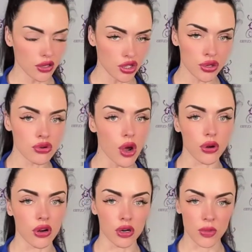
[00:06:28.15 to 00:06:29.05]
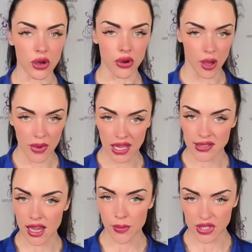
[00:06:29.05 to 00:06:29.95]
so that you know you're going to be going up
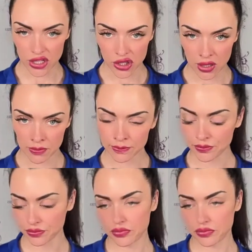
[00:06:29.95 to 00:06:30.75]
against competition